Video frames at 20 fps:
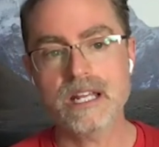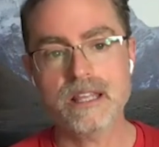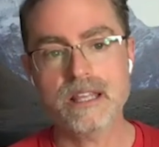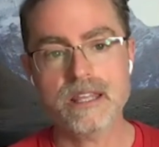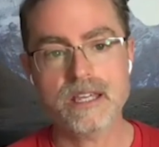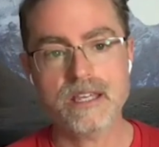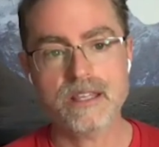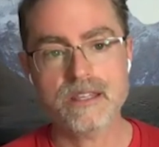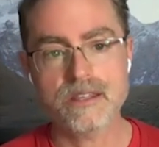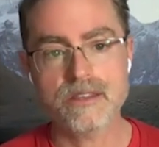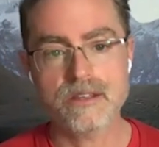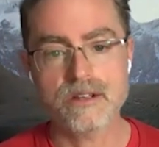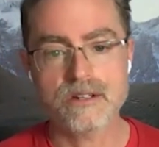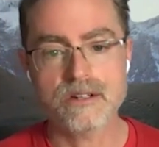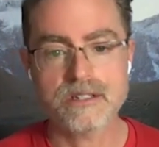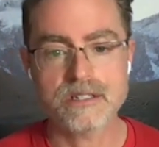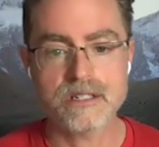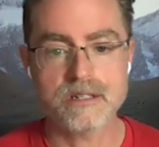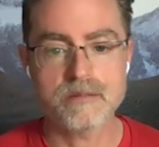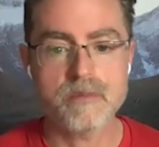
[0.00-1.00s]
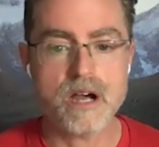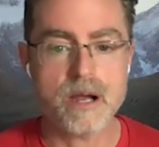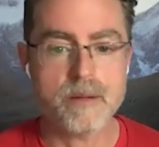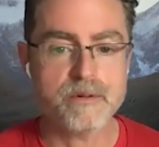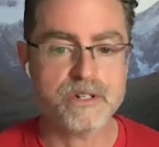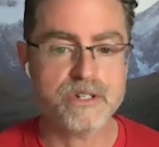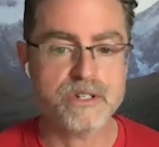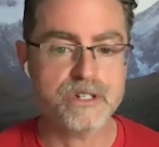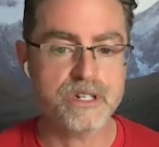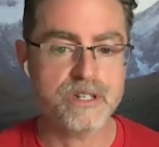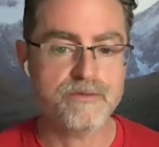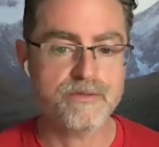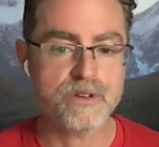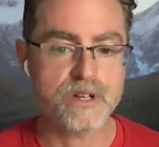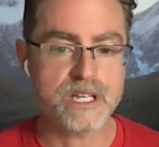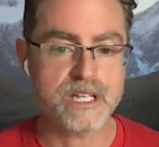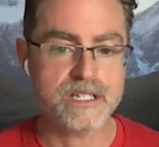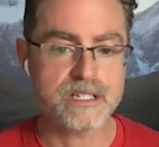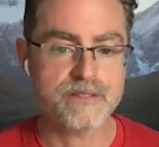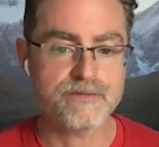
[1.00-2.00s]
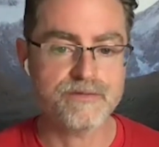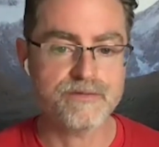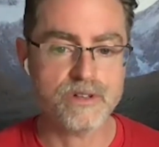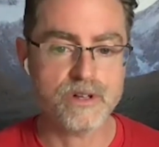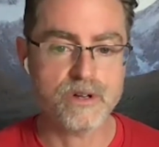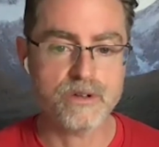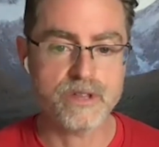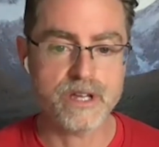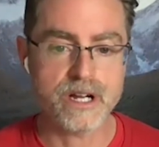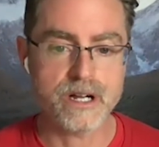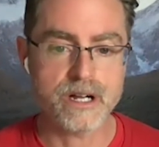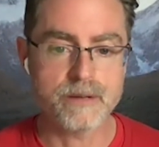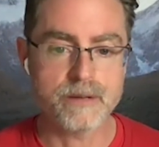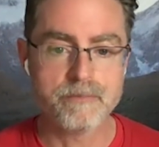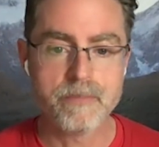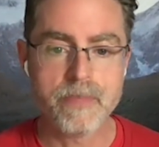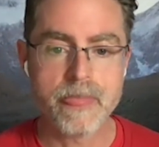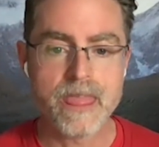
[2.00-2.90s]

I think that there's some opportunity for ease and flow there.